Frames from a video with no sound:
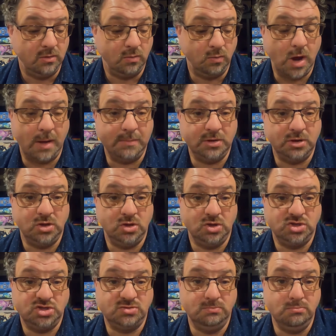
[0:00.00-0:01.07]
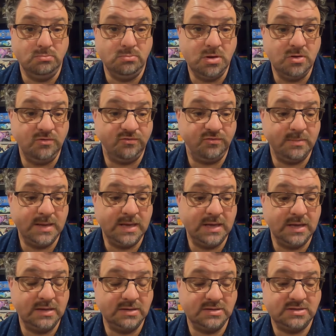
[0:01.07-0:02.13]
Robin Hood's
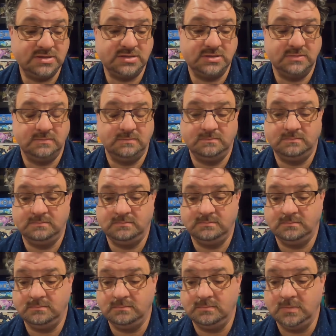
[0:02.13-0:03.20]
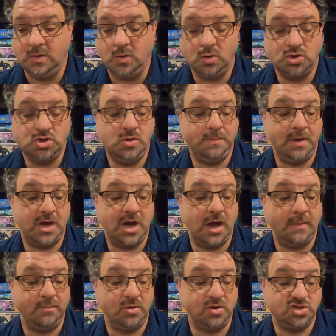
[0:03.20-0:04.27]
movement or
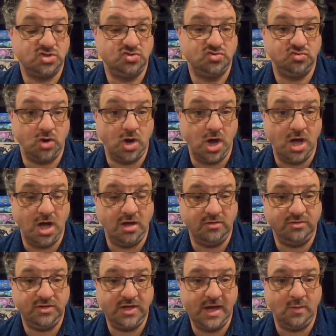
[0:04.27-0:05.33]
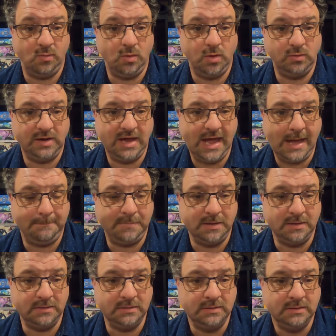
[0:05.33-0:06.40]
Chupacabra's draw, that won't
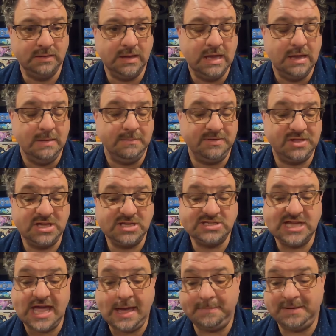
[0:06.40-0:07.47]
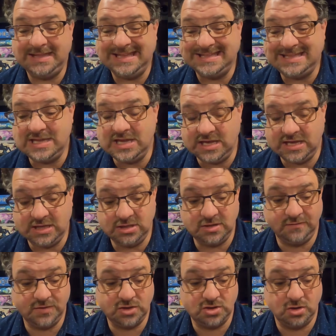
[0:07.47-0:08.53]
happen. The things that happen at the end
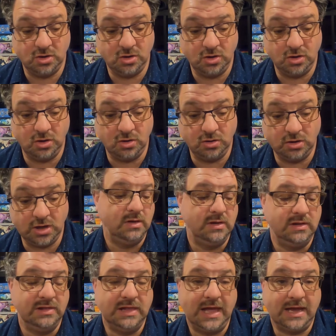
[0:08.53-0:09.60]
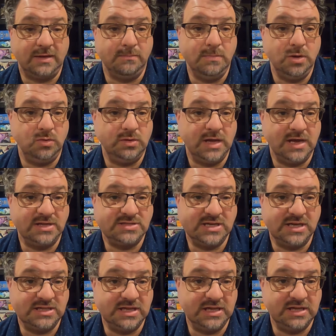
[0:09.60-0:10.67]
of a turn, like Moon Knight's
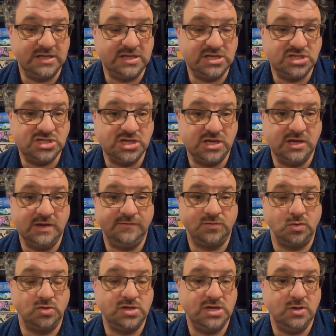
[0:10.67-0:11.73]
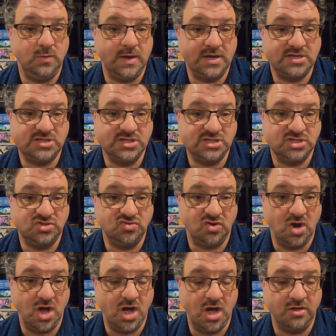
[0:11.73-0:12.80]
identity shift or T-Rex's
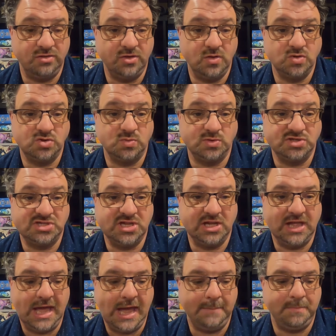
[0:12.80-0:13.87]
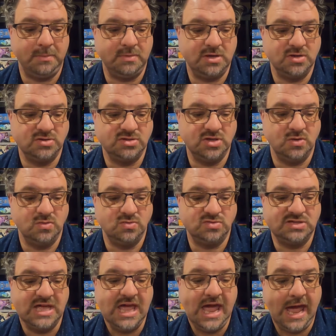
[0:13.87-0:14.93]
draw, those will still happen because
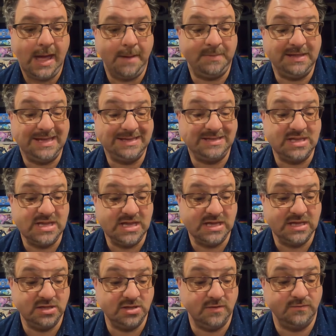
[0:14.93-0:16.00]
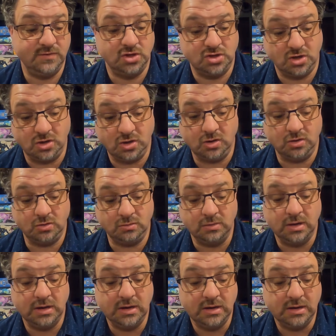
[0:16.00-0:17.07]
those happen at the end of the turn.
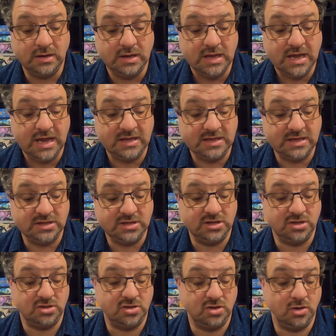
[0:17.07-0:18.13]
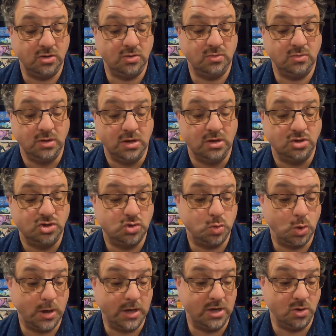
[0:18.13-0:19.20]
And ending the turn
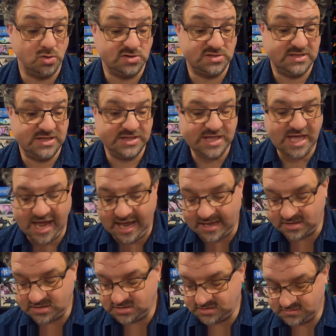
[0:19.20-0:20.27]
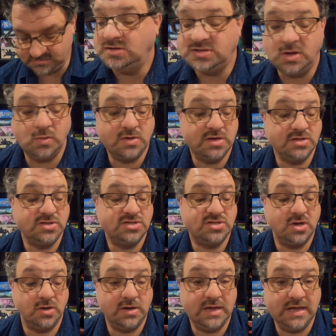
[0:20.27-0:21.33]
triggers that. So
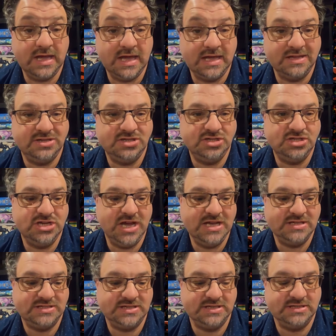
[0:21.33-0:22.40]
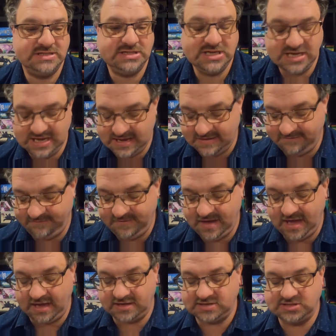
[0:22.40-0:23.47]
concerning adjacency
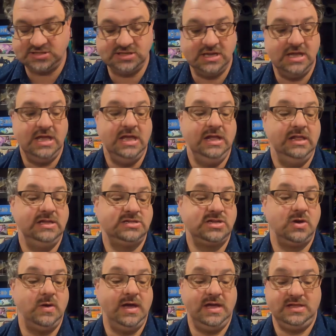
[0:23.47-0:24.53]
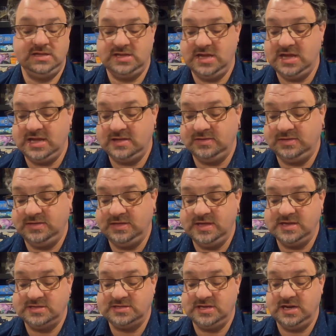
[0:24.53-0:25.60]
effects, let's go ahead and take
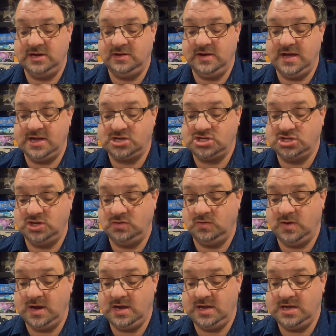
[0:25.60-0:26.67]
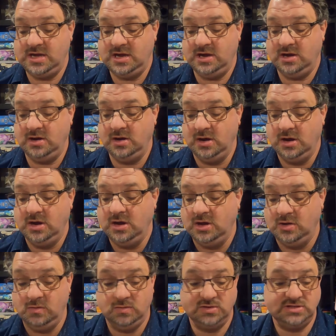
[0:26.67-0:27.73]
this interaction right here.
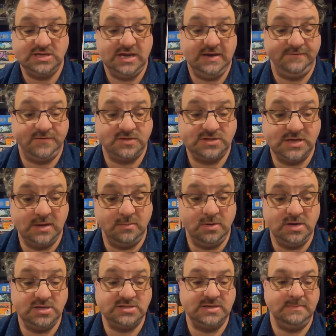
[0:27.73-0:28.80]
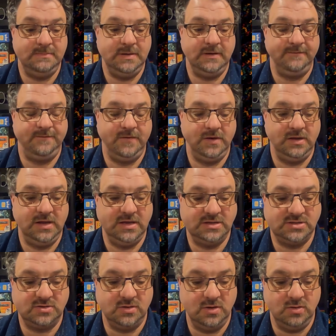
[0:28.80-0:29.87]
We'll say that for some reason Bigfoot
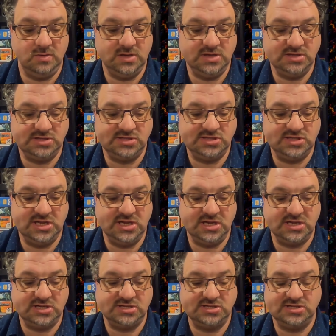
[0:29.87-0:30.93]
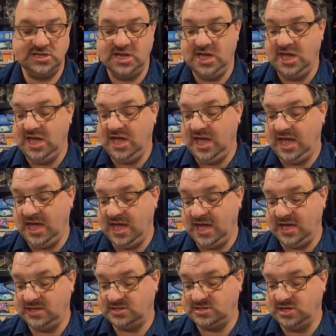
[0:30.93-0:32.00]
has thrown his 6
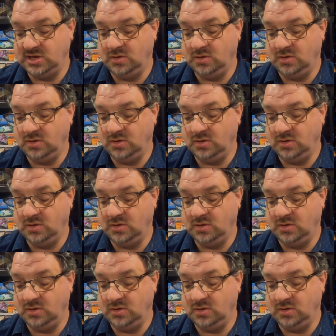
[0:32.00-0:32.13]
at